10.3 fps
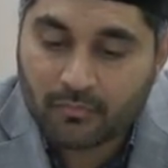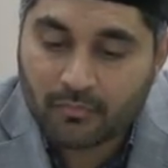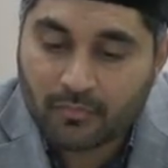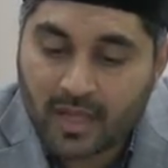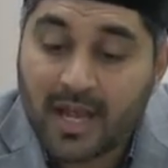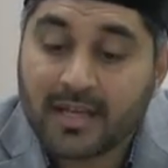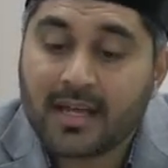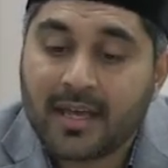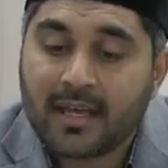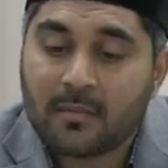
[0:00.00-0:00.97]

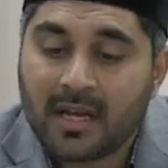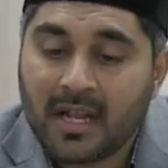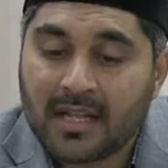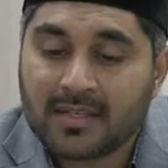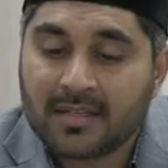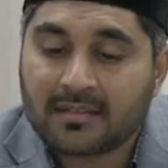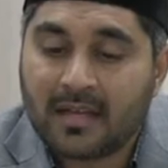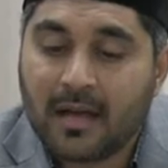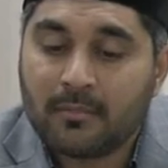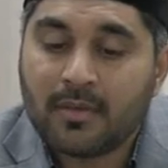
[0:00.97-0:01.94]
Aina-e Kamalat-e
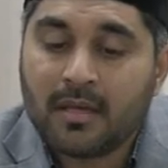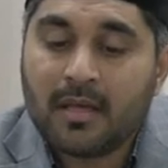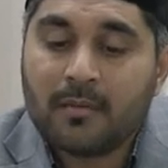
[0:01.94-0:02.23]
Islam,